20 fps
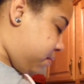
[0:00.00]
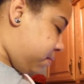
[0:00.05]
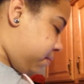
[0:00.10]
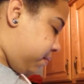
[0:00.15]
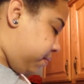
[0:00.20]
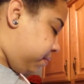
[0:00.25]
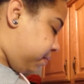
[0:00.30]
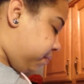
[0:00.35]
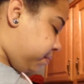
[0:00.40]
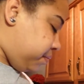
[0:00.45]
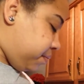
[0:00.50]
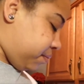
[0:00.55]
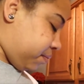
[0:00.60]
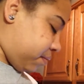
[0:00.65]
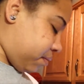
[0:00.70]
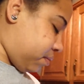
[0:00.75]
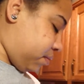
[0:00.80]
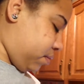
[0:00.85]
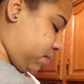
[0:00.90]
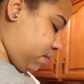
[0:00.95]

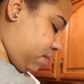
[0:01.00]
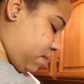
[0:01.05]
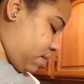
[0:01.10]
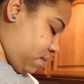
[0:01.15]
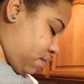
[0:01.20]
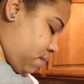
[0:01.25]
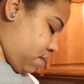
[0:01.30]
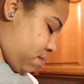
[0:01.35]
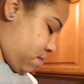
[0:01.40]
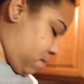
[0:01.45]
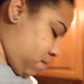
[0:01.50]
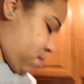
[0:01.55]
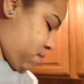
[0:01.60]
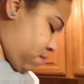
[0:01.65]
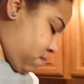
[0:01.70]
(silence)